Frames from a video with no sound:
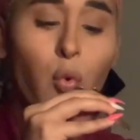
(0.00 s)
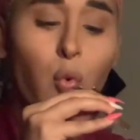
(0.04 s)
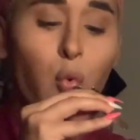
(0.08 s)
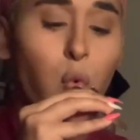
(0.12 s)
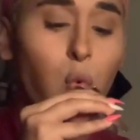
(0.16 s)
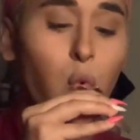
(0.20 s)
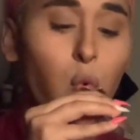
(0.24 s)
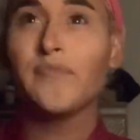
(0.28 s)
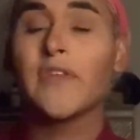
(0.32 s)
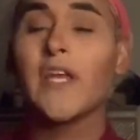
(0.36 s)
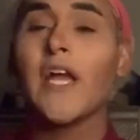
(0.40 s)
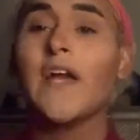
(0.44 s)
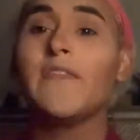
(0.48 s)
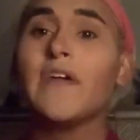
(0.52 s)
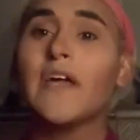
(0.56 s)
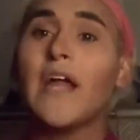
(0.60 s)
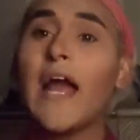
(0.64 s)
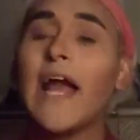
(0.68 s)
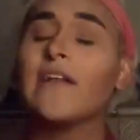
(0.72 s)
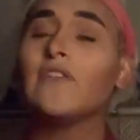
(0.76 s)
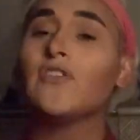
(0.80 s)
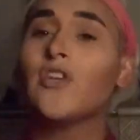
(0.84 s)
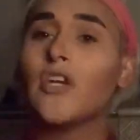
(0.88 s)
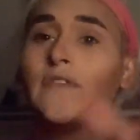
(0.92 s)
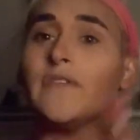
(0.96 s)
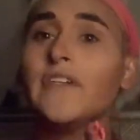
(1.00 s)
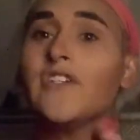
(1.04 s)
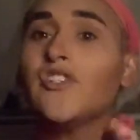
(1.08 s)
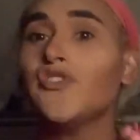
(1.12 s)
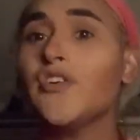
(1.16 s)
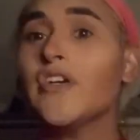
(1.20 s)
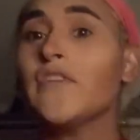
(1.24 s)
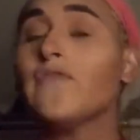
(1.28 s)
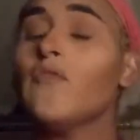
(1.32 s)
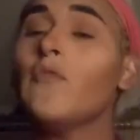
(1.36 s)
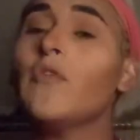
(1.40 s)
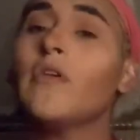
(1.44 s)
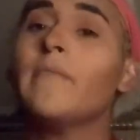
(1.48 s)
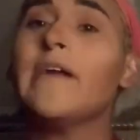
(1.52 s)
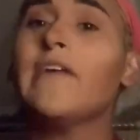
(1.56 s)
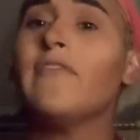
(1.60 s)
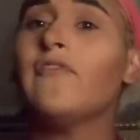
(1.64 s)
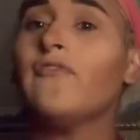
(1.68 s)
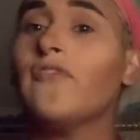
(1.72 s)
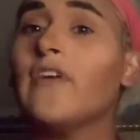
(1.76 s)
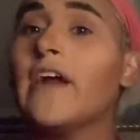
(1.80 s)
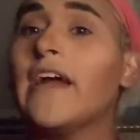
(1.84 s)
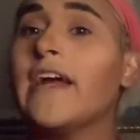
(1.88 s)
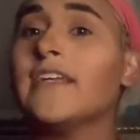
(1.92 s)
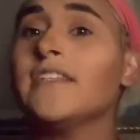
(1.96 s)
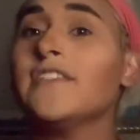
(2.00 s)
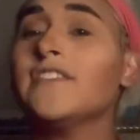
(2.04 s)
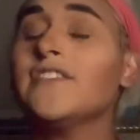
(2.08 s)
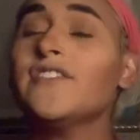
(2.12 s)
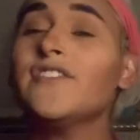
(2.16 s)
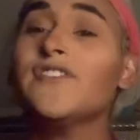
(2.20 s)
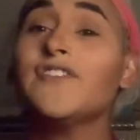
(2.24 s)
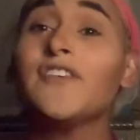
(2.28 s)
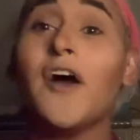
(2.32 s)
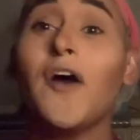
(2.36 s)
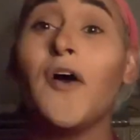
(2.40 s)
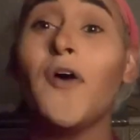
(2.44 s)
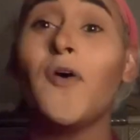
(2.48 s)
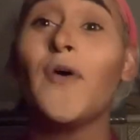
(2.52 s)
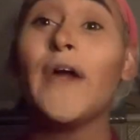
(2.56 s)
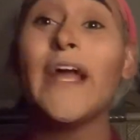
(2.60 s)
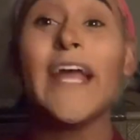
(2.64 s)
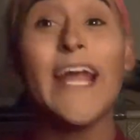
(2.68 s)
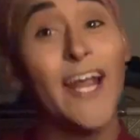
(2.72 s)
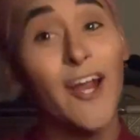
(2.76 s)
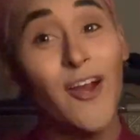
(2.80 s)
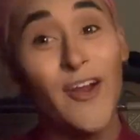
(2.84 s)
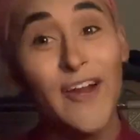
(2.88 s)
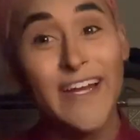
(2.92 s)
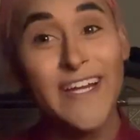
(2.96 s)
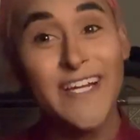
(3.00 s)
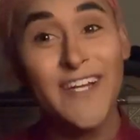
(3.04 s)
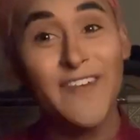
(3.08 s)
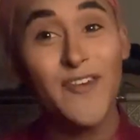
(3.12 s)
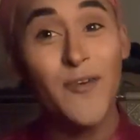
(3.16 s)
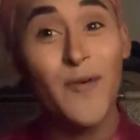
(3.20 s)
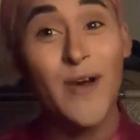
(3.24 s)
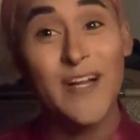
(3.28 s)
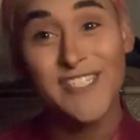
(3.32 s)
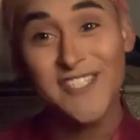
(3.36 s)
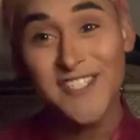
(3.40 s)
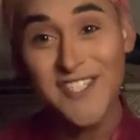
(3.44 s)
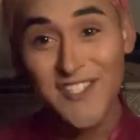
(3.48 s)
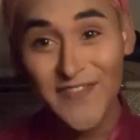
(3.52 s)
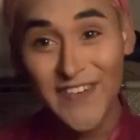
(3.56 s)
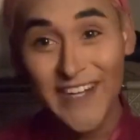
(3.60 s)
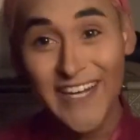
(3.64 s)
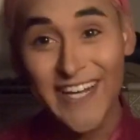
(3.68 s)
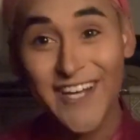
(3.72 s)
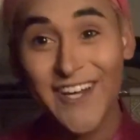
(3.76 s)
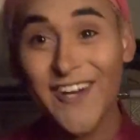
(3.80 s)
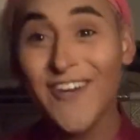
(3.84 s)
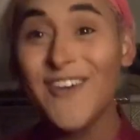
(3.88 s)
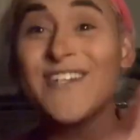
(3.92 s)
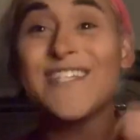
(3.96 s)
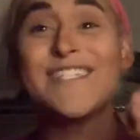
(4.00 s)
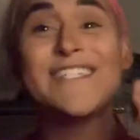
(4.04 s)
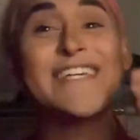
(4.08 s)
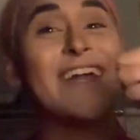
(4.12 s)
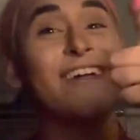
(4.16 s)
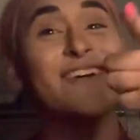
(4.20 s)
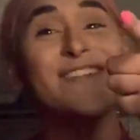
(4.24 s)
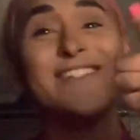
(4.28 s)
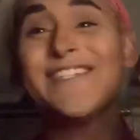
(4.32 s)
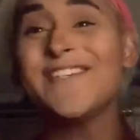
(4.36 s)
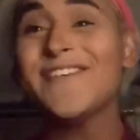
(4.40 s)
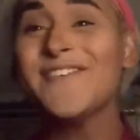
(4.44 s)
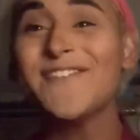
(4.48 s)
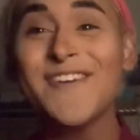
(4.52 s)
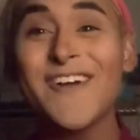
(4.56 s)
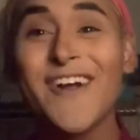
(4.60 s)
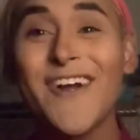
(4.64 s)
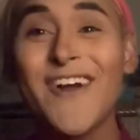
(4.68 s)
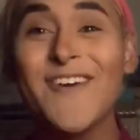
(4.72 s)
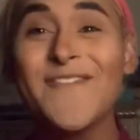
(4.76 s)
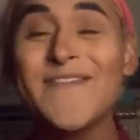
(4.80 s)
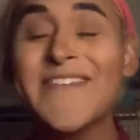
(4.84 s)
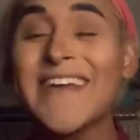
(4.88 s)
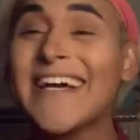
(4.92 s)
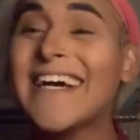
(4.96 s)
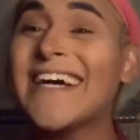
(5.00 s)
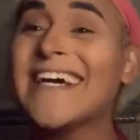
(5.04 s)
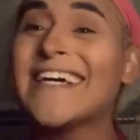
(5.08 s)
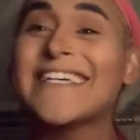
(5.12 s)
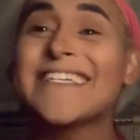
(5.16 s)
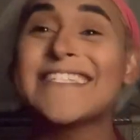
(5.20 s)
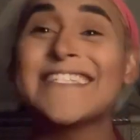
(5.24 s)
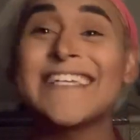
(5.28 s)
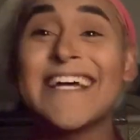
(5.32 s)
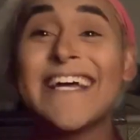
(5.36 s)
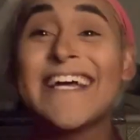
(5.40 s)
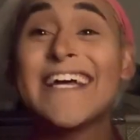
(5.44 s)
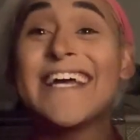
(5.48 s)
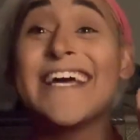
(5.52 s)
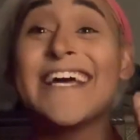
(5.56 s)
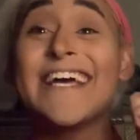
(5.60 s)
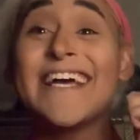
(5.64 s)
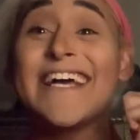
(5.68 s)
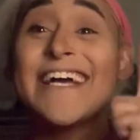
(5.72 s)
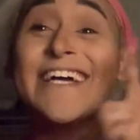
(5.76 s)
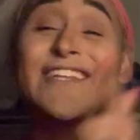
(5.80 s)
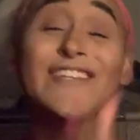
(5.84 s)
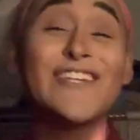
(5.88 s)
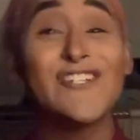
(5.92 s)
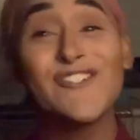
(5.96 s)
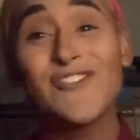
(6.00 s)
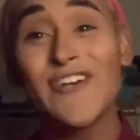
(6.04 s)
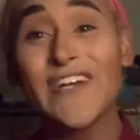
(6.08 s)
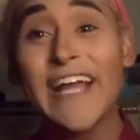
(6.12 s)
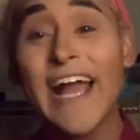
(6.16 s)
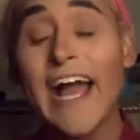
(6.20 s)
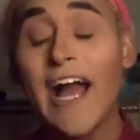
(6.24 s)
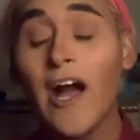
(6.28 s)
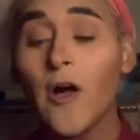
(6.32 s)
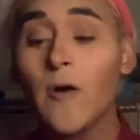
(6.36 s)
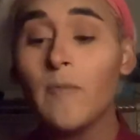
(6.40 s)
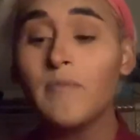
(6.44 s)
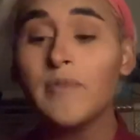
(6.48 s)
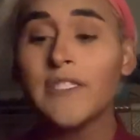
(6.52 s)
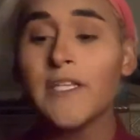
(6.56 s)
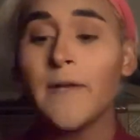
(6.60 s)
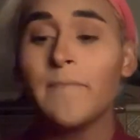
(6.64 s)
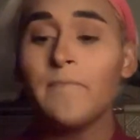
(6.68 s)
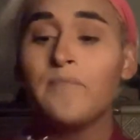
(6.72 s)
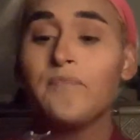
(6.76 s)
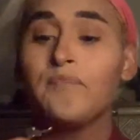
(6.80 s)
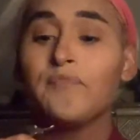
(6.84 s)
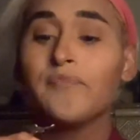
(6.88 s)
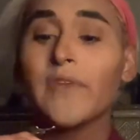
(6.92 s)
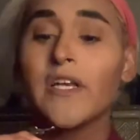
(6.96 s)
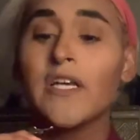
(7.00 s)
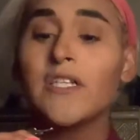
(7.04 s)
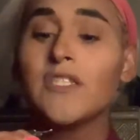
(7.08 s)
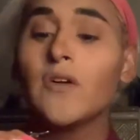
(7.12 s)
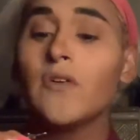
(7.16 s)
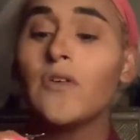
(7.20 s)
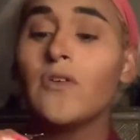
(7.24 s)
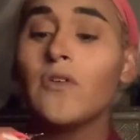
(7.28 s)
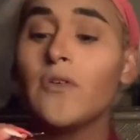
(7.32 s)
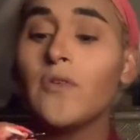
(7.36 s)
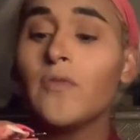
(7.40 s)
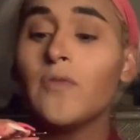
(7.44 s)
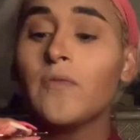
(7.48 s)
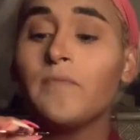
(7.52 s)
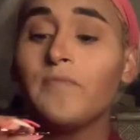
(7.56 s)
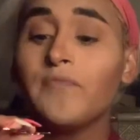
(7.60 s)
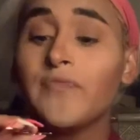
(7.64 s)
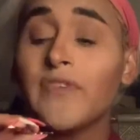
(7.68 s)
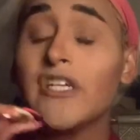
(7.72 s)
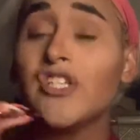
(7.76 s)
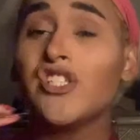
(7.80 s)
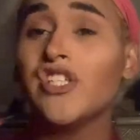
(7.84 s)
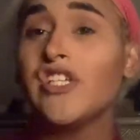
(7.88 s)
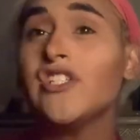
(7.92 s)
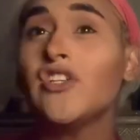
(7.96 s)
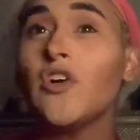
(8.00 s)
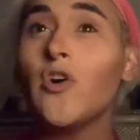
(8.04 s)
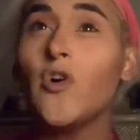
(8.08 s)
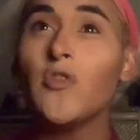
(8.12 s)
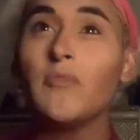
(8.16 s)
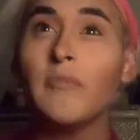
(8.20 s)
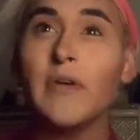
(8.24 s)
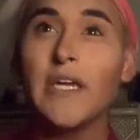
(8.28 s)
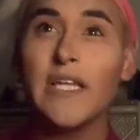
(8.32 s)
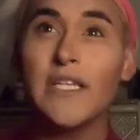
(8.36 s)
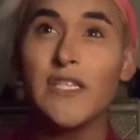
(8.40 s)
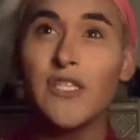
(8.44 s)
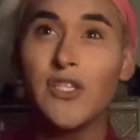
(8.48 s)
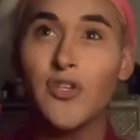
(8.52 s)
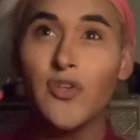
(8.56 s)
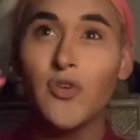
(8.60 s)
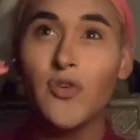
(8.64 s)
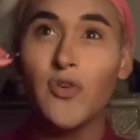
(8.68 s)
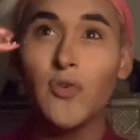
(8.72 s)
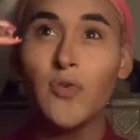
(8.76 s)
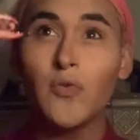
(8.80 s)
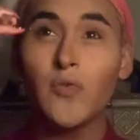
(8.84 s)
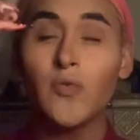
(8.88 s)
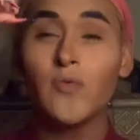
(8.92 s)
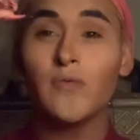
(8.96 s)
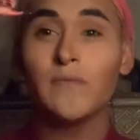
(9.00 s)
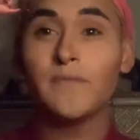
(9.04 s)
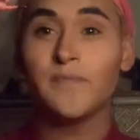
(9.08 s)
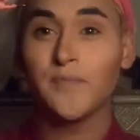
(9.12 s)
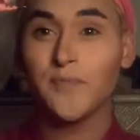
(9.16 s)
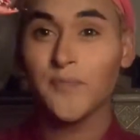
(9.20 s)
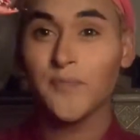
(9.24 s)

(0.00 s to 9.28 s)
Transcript: And then I learned this trick from one of my friends. So Erin, if you're watching this video, shout out to you, girl, because this trick helps. So she told me to